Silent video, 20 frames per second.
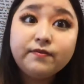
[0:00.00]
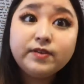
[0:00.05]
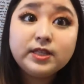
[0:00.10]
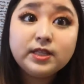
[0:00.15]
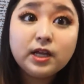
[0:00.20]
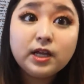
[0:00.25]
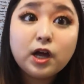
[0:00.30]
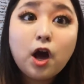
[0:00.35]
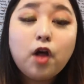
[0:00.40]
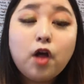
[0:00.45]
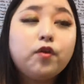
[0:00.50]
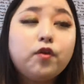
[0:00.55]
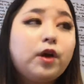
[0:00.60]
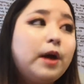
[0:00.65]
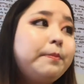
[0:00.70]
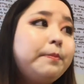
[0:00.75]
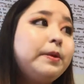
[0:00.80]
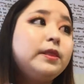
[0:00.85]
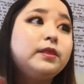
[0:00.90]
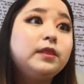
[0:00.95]
the color.
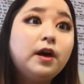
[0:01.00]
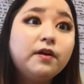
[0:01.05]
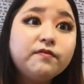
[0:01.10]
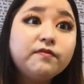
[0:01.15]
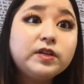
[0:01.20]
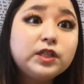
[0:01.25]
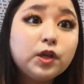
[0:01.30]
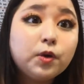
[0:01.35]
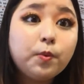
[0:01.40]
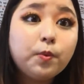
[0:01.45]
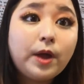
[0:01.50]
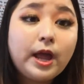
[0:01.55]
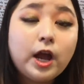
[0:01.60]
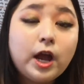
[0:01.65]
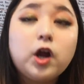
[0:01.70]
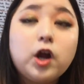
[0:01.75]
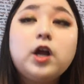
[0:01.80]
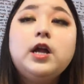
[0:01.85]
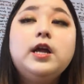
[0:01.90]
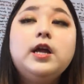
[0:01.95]
I've been loving the
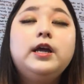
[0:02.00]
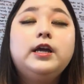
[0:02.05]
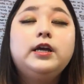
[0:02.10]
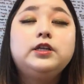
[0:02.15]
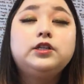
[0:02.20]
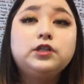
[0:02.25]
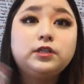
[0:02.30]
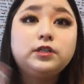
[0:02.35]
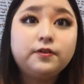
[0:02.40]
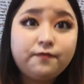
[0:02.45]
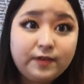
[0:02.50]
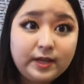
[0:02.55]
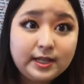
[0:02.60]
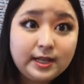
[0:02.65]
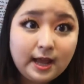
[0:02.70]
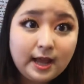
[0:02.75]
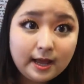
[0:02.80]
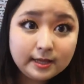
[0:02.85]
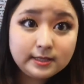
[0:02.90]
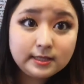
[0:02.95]
wear. It's just a
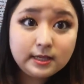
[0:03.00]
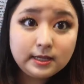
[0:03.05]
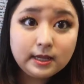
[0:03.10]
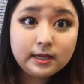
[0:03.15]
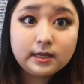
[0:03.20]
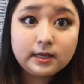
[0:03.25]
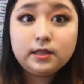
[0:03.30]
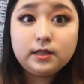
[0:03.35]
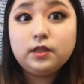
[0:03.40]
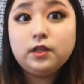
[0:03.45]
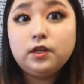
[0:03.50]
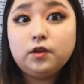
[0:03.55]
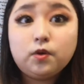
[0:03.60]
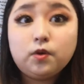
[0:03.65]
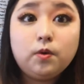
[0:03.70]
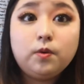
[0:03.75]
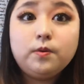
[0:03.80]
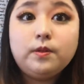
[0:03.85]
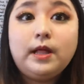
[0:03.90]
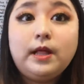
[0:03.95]
fantastic
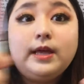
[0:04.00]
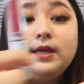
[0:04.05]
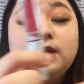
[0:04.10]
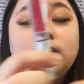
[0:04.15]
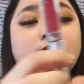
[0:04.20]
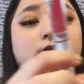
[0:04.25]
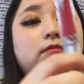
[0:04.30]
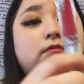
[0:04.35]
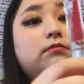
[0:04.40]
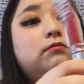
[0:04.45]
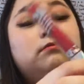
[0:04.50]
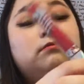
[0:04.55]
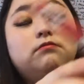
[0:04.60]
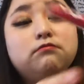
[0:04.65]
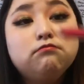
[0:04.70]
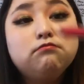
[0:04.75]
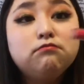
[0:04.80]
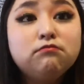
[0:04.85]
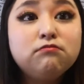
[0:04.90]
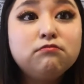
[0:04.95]
little like
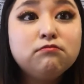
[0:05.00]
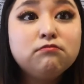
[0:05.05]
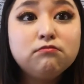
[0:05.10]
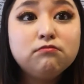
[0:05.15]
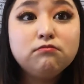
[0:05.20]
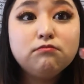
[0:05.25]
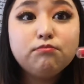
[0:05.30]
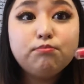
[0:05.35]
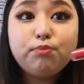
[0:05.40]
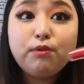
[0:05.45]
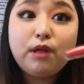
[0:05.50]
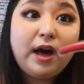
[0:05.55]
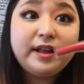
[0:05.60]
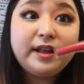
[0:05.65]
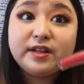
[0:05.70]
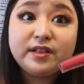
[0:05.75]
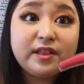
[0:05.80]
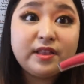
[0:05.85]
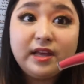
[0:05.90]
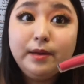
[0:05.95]

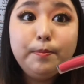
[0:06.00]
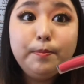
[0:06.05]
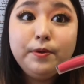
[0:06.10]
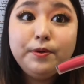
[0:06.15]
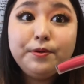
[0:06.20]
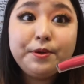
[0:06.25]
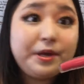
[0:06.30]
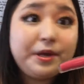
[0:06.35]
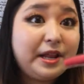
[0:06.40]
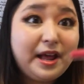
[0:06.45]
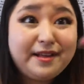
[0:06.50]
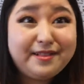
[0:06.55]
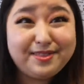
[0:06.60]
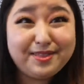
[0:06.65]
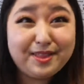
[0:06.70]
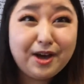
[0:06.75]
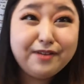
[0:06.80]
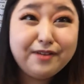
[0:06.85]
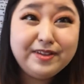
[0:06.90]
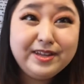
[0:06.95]
blotted lip, and I
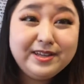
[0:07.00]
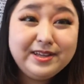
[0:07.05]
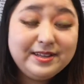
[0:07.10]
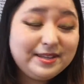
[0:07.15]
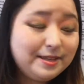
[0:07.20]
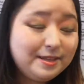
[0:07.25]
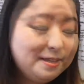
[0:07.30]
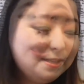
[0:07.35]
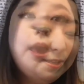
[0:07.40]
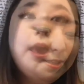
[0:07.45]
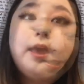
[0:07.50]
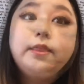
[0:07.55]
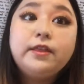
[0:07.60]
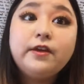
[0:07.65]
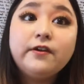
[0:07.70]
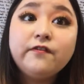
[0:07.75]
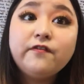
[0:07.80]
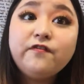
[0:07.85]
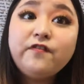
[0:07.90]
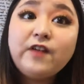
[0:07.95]
love it. And
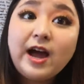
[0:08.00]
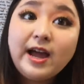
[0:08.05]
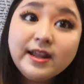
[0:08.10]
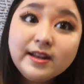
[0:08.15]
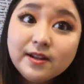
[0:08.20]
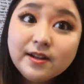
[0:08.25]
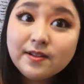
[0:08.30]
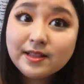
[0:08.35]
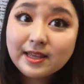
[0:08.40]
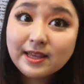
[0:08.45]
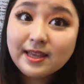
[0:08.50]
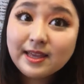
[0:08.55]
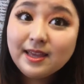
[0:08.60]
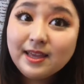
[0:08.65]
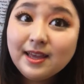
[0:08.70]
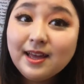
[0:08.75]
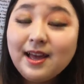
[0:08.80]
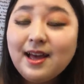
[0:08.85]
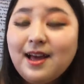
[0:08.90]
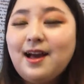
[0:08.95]
then
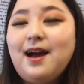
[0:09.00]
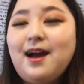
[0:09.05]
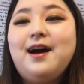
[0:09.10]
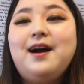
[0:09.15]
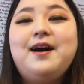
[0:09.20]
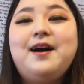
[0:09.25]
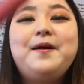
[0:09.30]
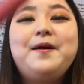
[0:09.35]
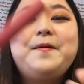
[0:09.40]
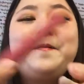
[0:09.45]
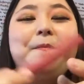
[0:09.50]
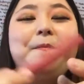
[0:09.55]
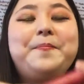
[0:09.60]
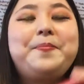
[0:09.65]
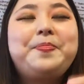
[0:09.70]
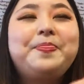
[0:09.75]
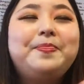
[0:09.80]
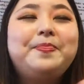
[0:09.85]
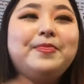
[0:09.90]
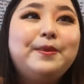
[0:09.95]
finally,
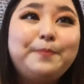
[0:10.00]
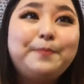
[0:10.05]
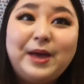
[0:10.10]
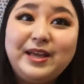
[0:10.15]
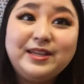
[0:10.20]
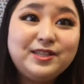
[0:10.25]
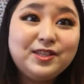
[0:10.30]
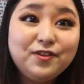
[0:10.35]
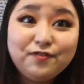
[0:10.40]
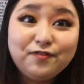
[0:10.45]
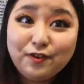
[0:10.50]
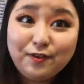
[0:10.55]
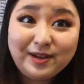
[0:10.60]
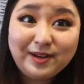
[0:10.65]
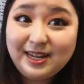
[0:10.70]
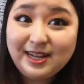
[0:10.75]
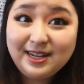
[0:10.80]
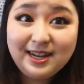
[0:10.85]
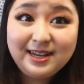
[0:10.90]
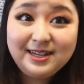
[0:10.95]
the best of
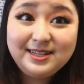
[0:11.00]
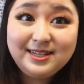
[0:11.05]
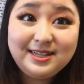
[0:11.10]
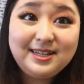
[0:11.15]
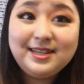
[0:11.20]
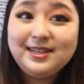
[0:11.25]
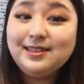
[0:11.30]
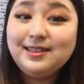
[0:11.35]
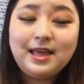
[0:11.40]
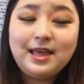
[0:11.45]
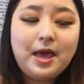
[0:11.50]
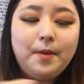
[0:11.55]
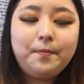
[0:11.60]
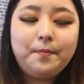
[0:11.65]
2019 lip